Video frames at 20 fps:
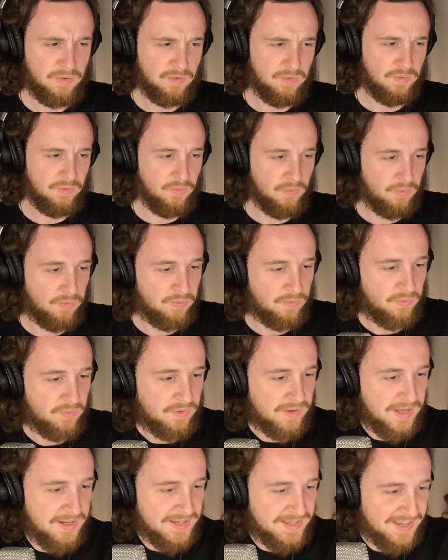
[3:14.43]
Whew.
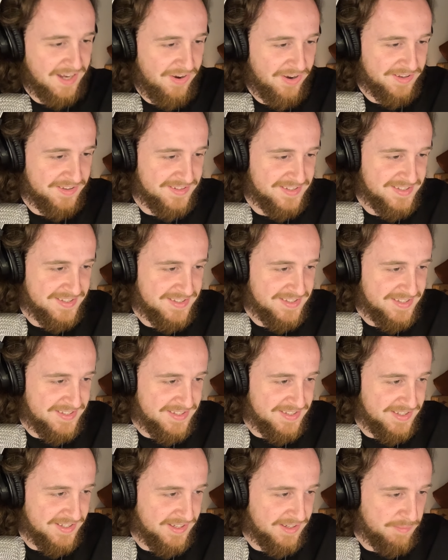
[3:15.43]
Okay, the character's
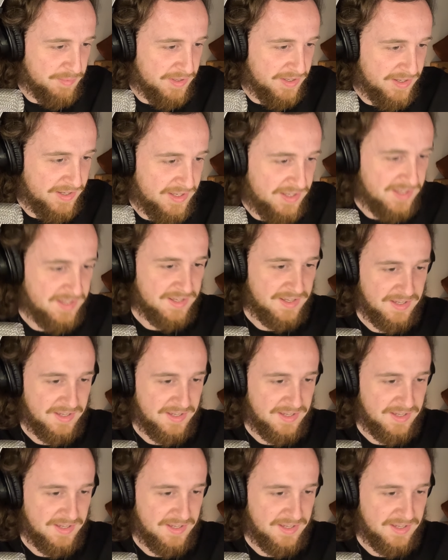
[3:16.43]
sick, man.